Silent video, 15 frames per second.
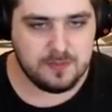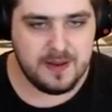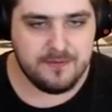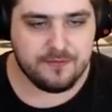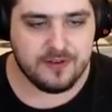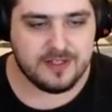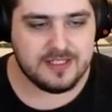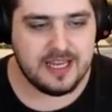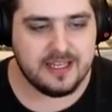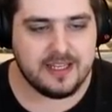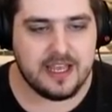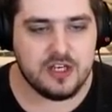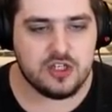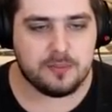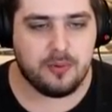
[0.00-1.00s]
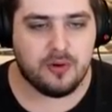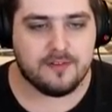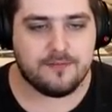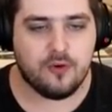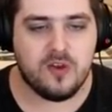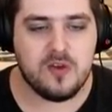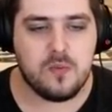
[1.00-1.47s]
speed for a tank engine
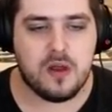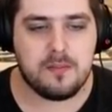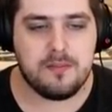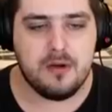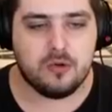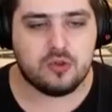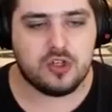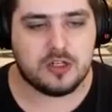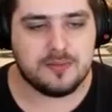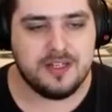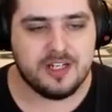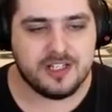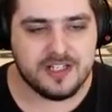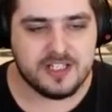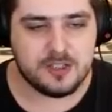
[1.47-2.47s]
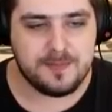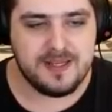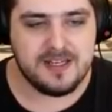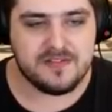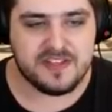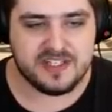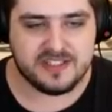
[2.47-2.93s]
pointing forty-one milk truck. I mean, look at the
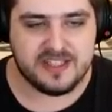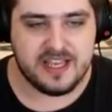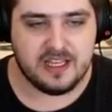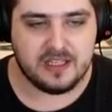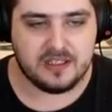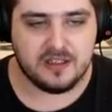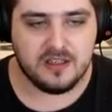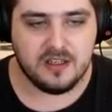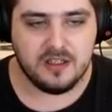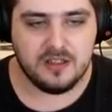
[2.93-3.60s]
speed of this thing.